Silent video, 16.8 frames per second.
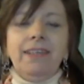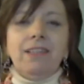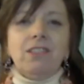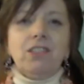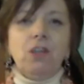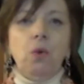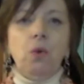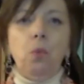
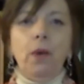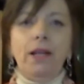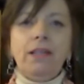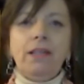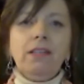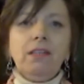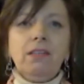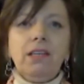So
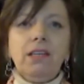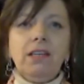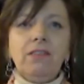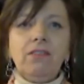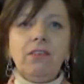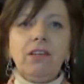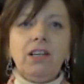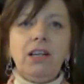when
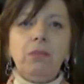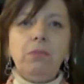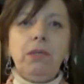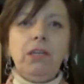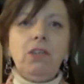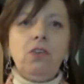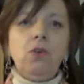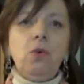things are
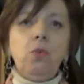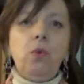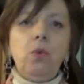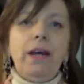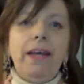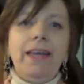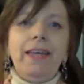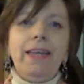coming your
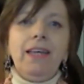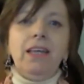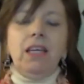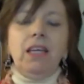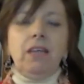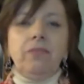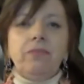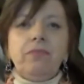way,
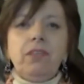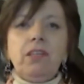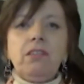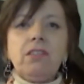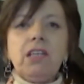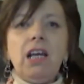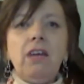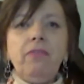if
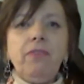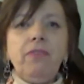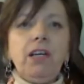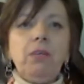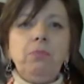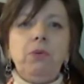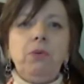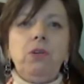things have
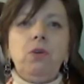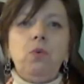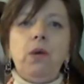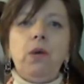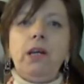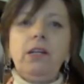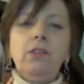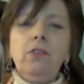come your
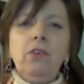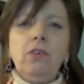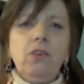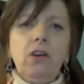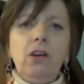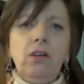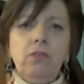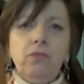way and you
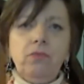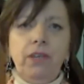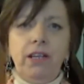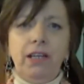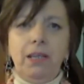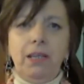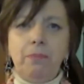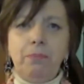can't
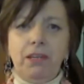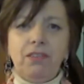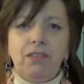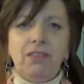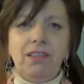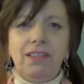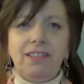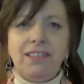really
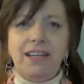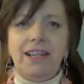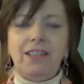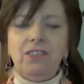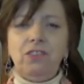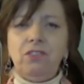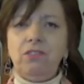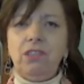cuss them
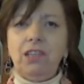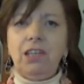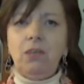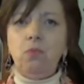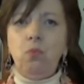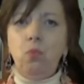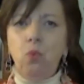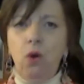down, you're
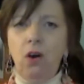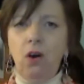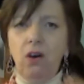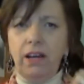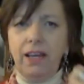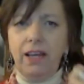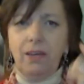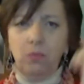thinking,
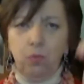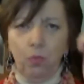why